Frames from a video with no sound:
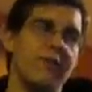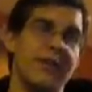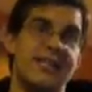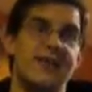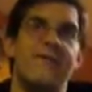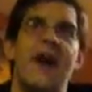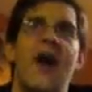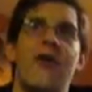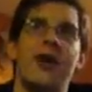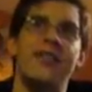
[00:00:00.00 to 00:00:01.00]
like
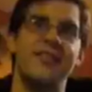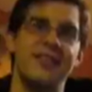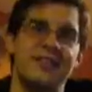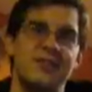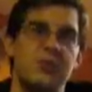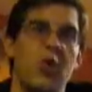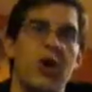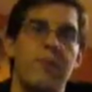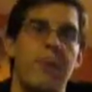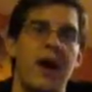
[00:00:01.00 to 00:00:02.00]
devouring this
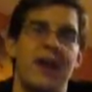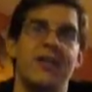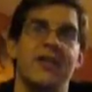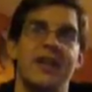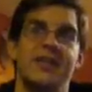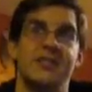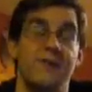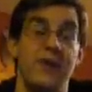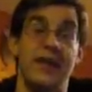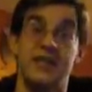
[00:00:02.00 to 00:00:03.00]
one body like it's a
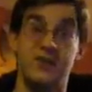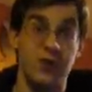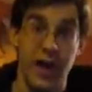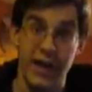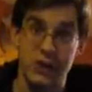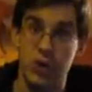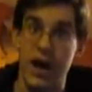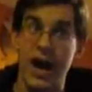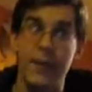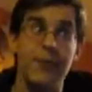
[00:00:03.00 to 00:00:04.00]
Venus
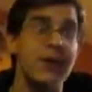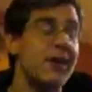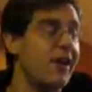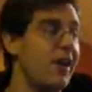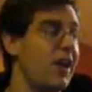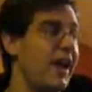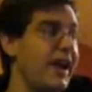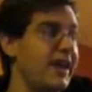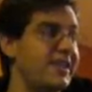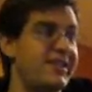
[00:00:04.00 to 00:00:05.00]
flytrap.
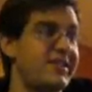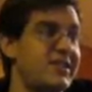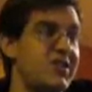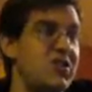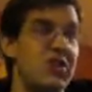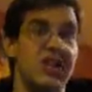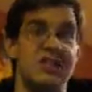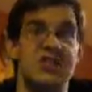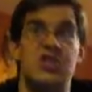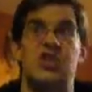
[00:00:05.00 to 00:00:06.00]
It's
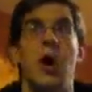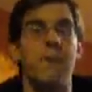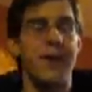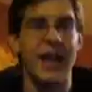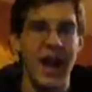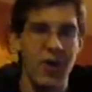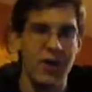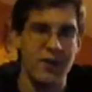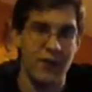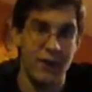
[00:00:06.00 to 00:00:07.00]
just jumping out
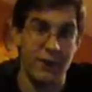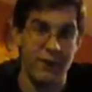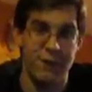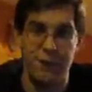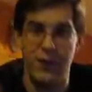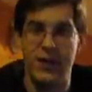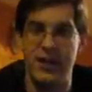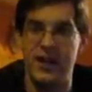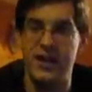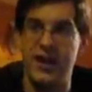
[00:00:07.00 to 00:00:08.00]
of a
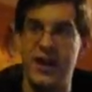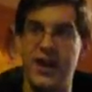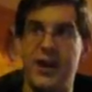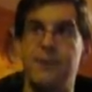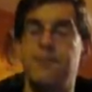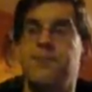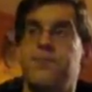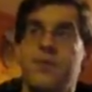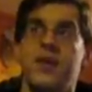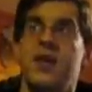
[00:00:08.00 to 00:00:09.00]
freaking,
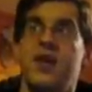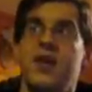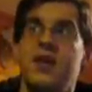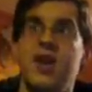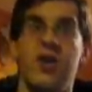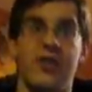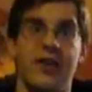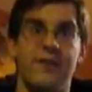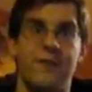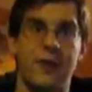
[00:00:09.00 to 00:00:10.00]
you know,
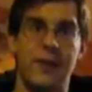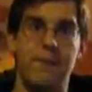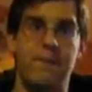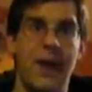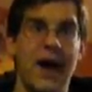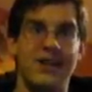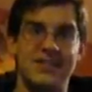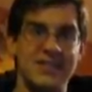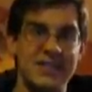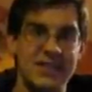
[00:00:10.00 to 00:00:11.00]
the freaking
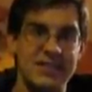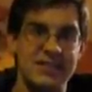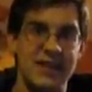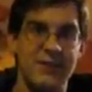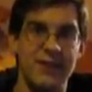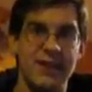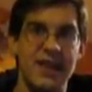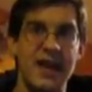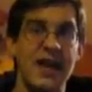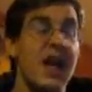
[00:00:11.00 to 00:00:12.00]
boxes, stuff like
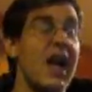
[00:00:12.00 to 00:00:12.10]
that.